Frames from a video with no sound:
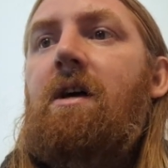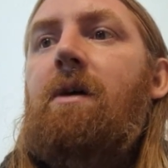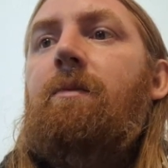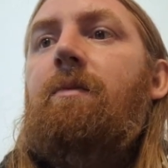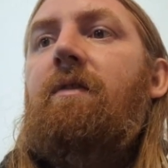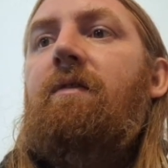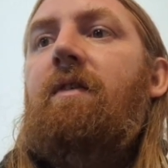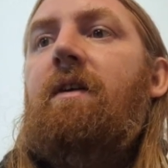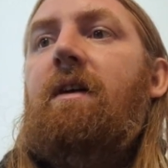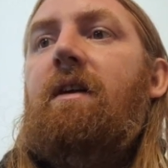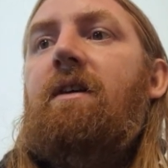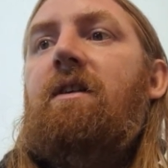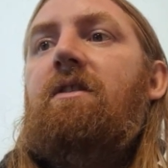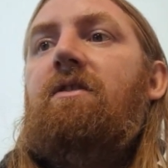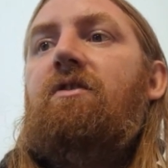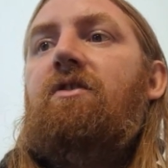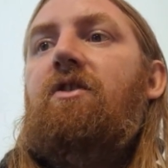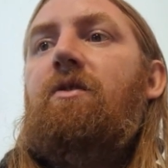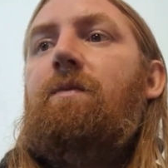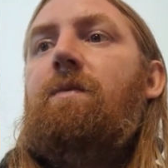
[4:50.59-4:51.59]
providing
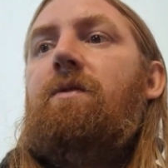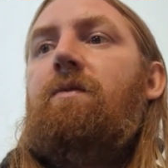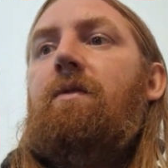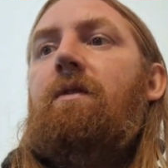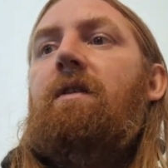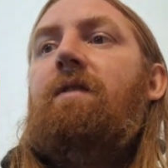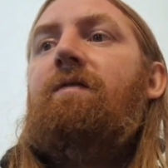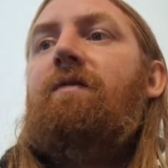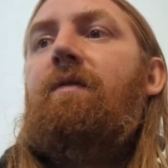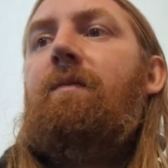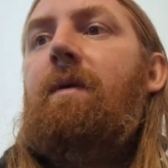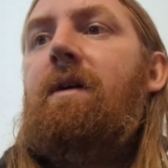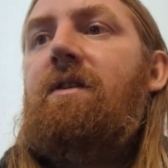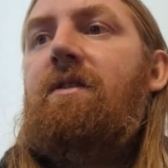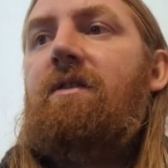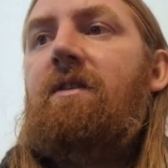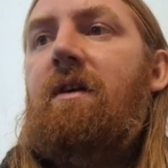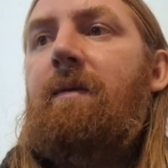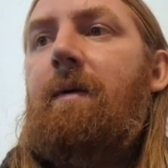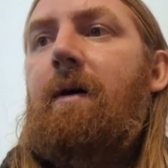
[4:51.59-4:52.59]
consumers with
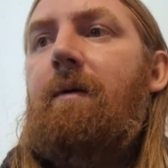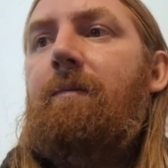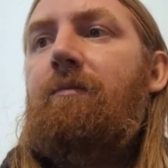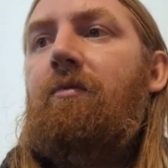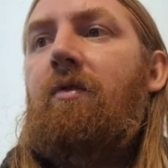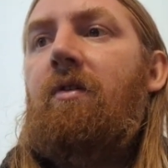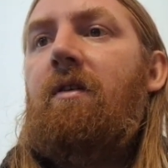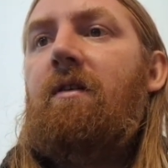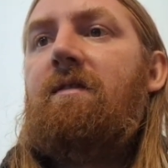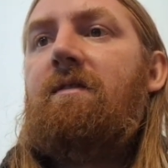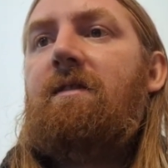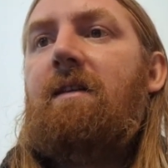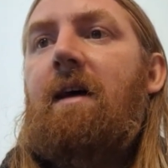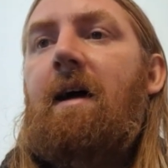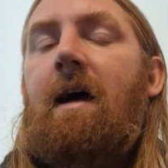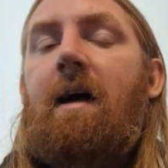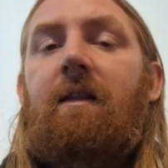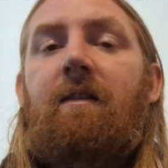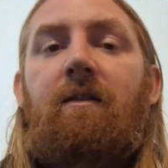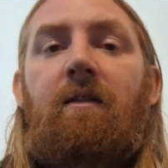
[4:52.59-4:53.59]
information about products
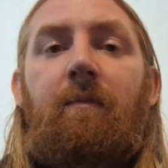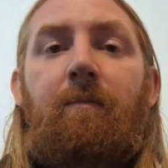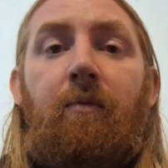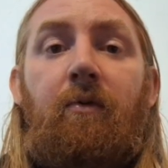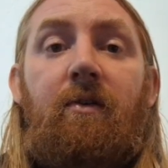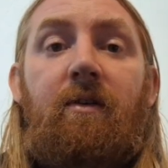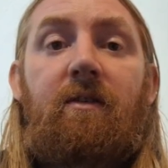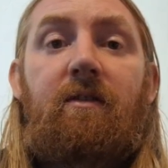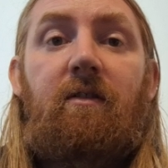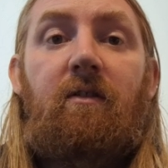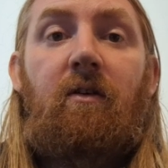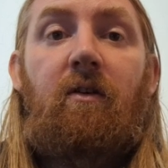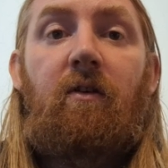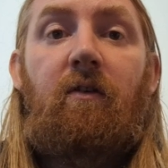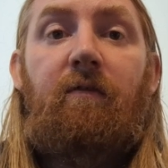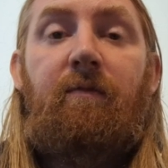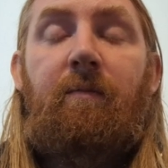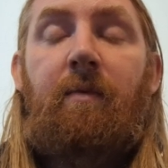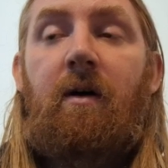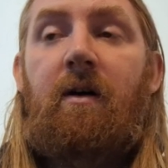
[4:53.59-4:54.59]
at the point
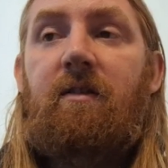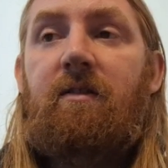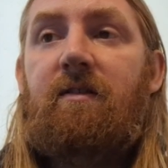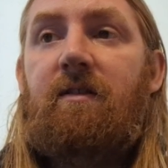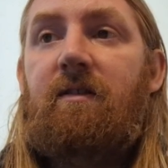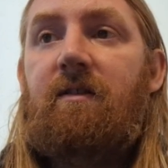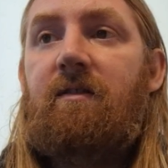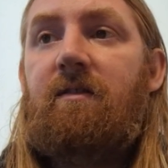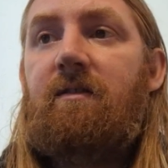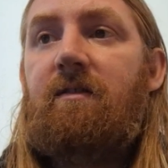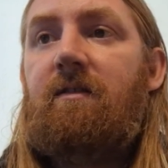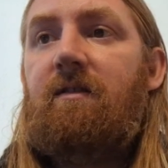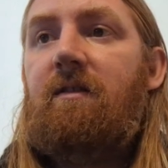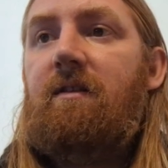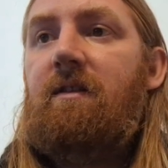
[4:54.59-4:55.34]
of purchase.